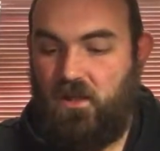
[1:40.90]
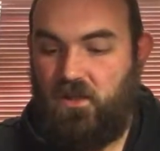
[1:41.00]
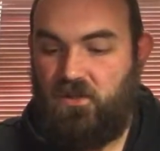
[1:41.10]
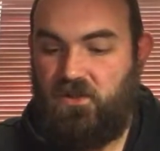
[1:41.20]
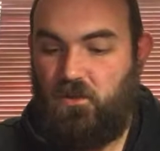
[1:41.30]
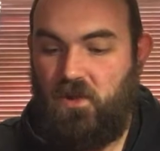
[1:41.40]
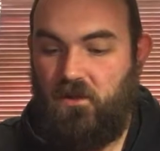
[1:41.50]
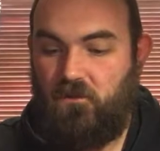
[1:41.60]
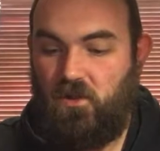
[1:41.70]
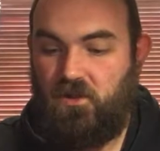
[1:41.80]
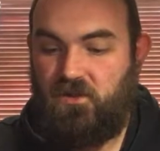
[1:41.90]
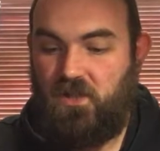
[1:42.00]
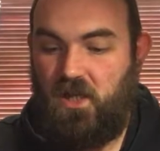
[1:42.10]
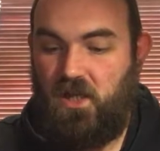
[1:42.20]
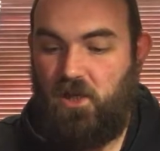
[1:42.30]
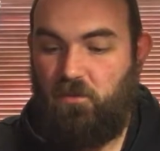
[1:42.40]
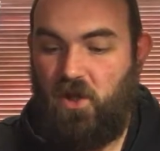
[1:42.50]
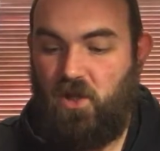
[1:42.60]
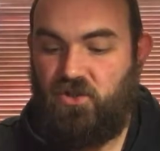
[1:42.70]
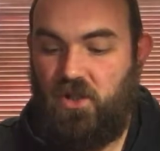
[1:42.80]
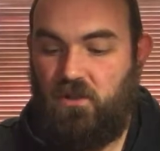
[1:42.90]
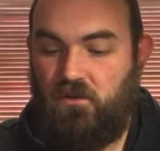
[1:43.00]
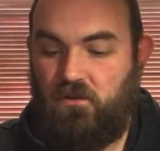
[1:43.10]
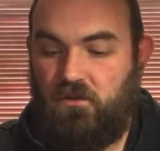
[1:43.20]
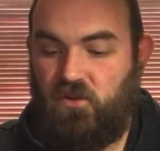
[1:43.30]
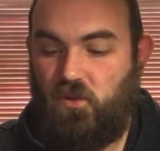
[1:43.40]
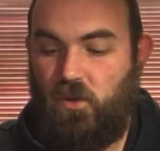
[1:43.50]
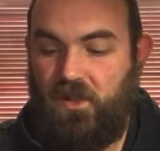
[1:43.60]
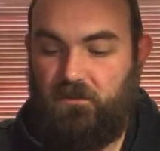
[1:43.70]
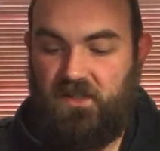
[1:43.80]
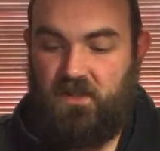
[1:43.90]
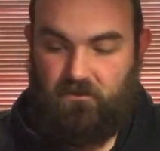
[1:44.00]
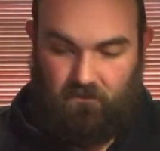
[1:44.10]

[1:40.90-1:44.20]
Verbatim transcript: So we have got Parjo, squad update.